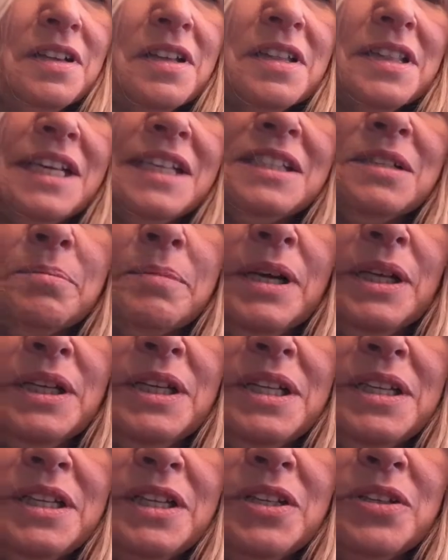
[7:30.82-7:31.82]
That's a
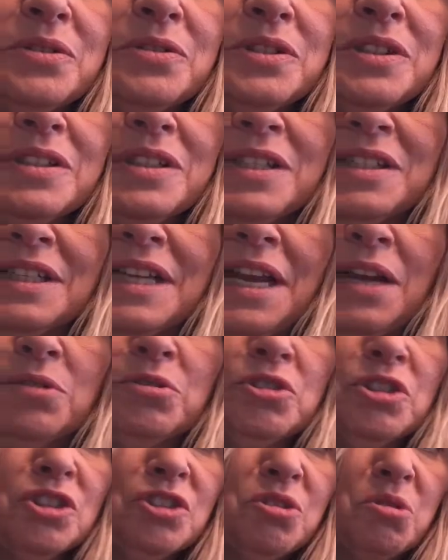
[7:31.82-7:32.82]
melody that uses the scale
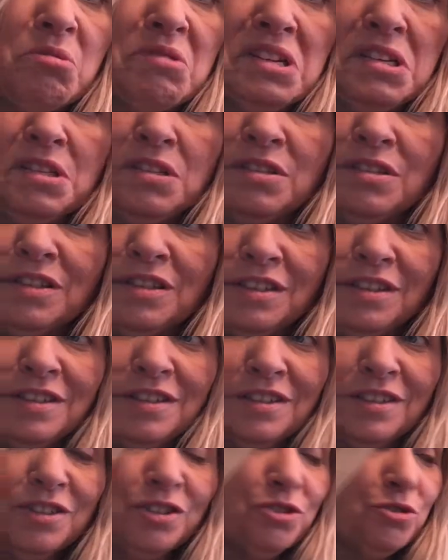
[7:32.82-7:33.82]
just going
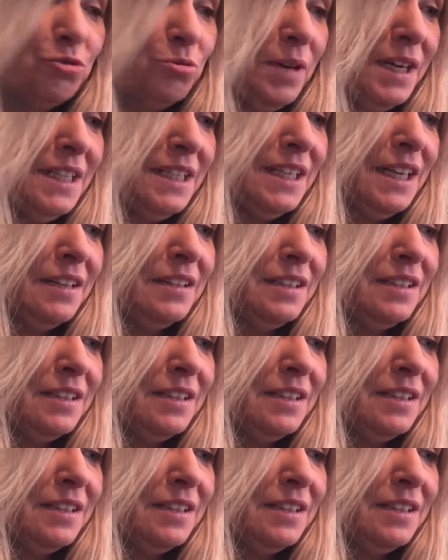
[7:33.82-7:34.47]
straight down the